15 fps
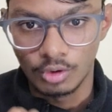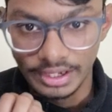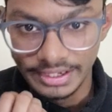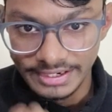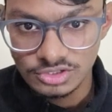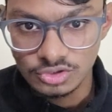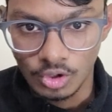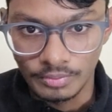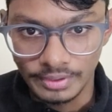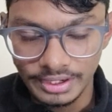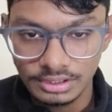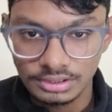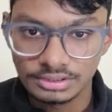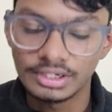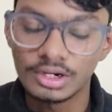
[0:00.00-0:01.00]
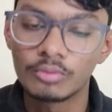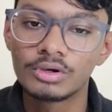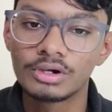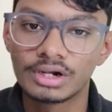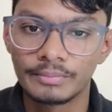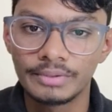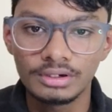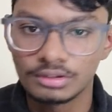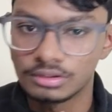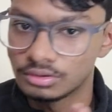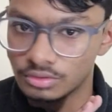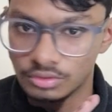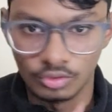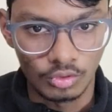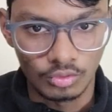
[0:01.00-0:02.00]
in a job, right, then I will recommend
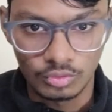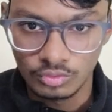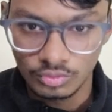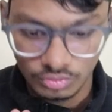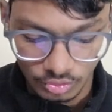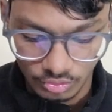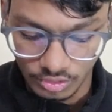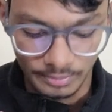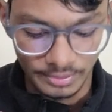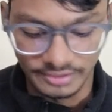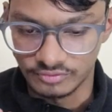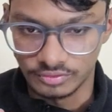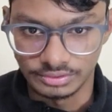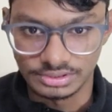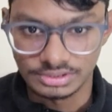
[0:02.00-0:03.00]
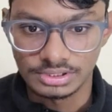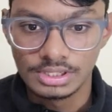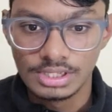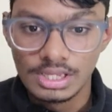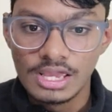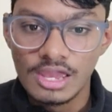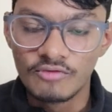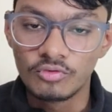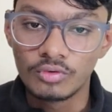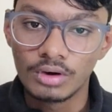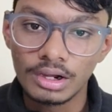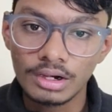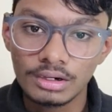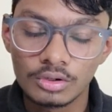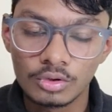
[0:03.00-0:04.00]
not to apply for this. If you
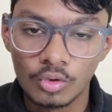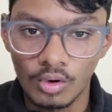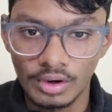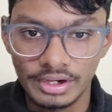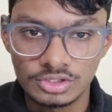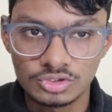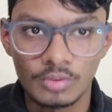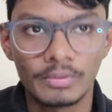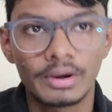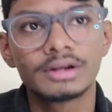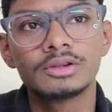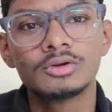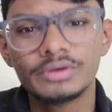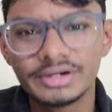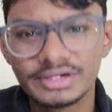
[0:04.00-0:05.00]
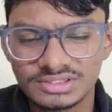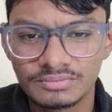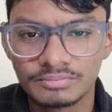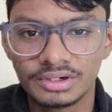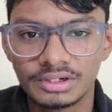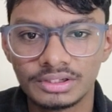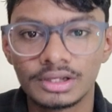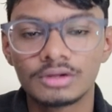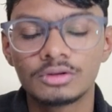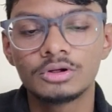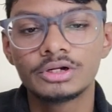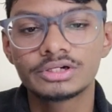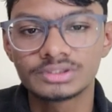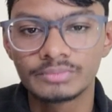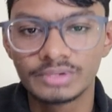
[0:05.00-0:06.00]
are not in a job and you need some money and you
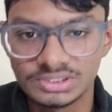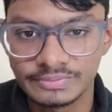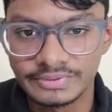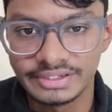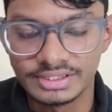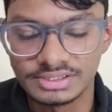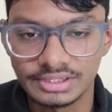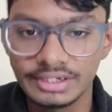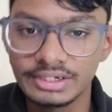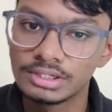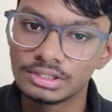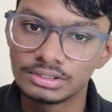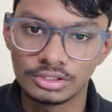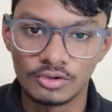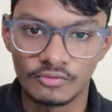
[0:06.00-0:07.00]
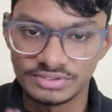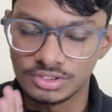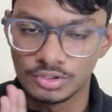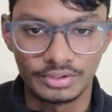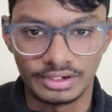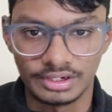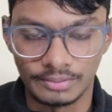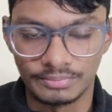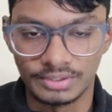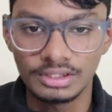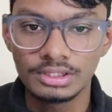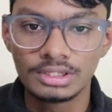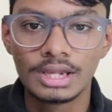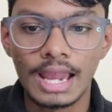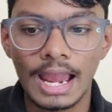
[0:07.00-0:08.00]
need some experience, right, then obviously you can
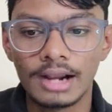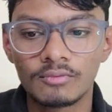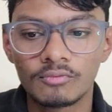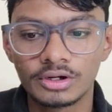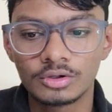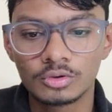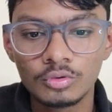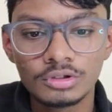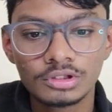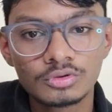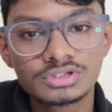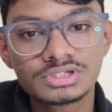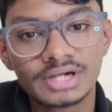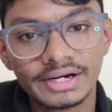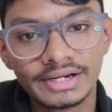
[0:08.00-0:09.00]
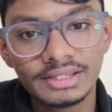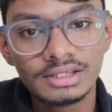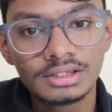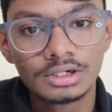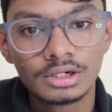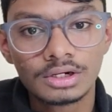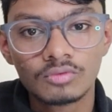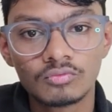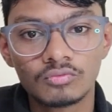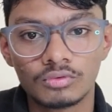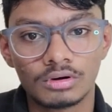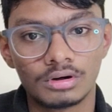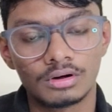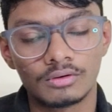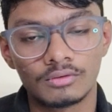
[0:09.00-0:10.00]
apply. And what you do, you study
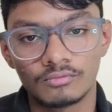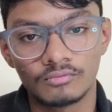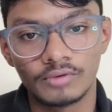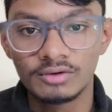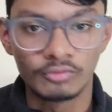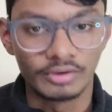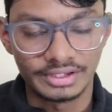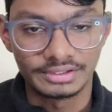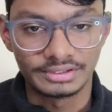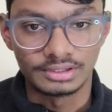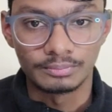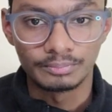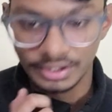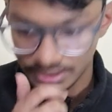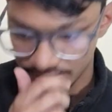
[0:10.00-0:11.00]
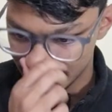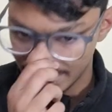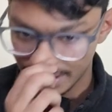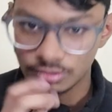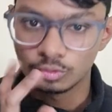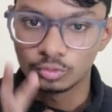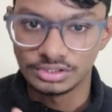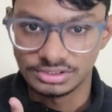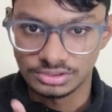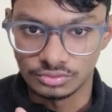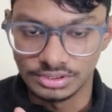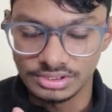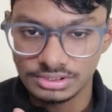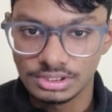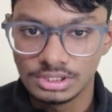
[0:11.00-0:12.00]
while working there. But there are two things to
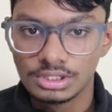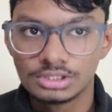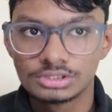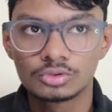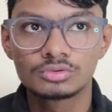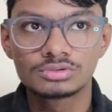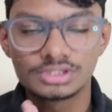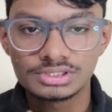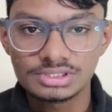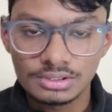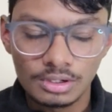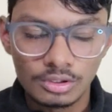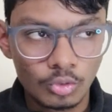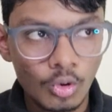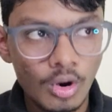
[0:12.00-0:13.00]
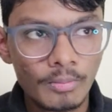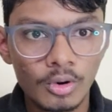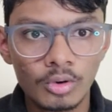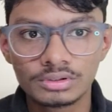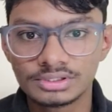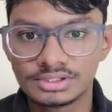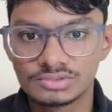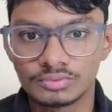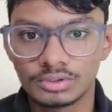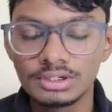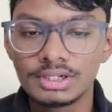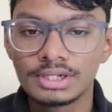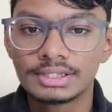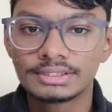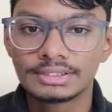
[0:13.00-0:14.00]
this. So just know about this
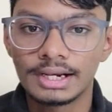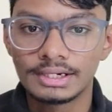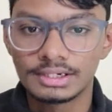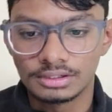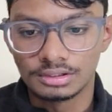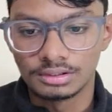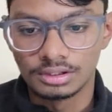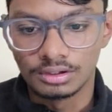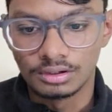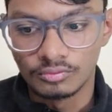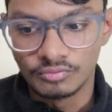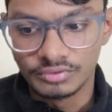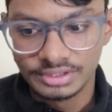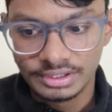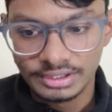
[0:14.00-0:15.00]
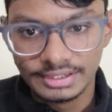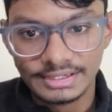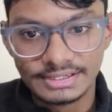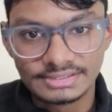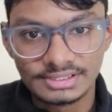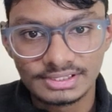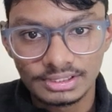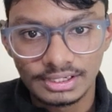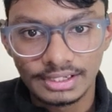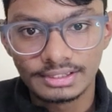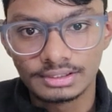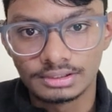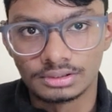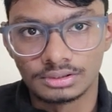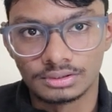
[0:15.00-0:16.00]
one, that whether it's
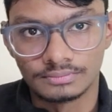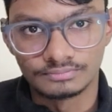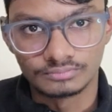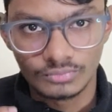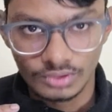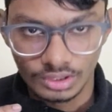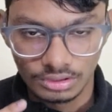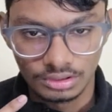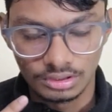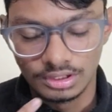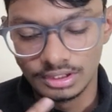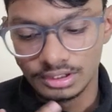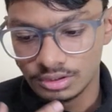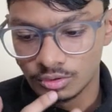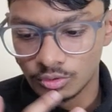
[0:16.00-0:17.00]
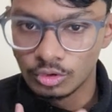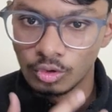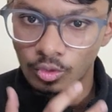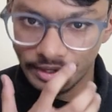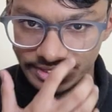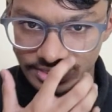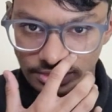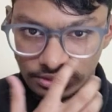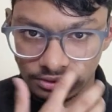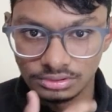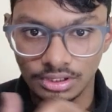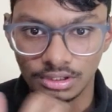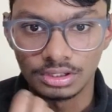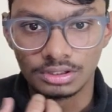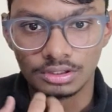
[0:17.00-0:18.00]
a good location,
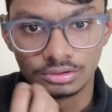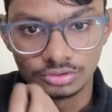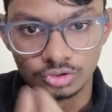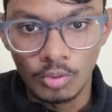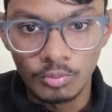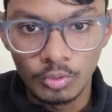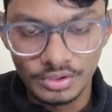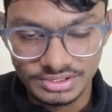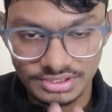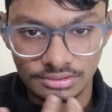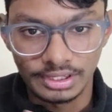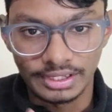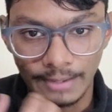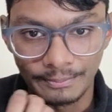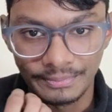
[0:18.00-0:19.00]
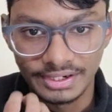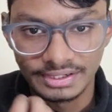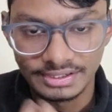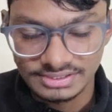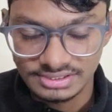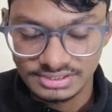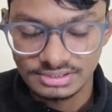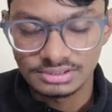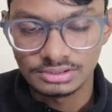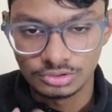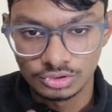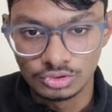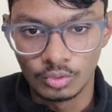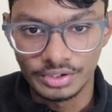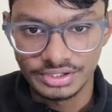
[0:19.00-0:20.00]
the job location, like Apprentice
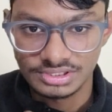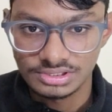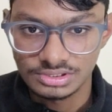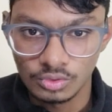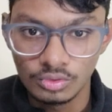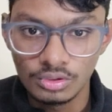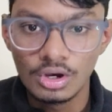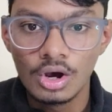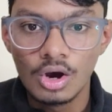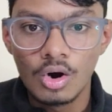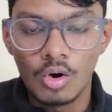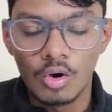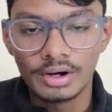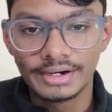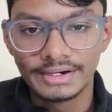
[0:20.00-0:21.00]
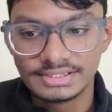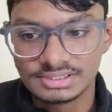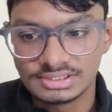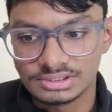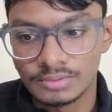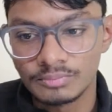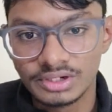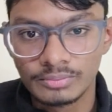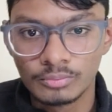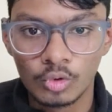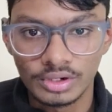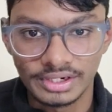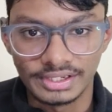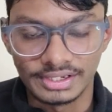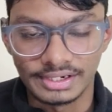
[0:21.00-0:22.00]
location is good, or it is some
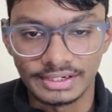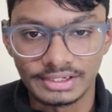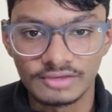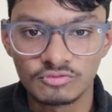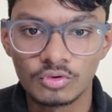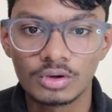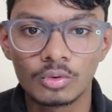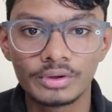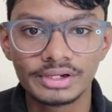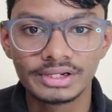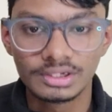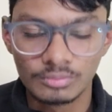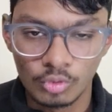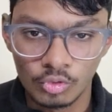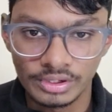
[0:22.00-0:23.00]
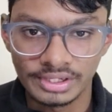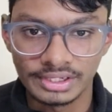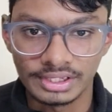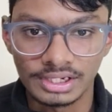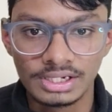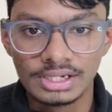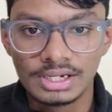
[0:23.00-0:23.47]
remote area, right? If you are going in a remote area,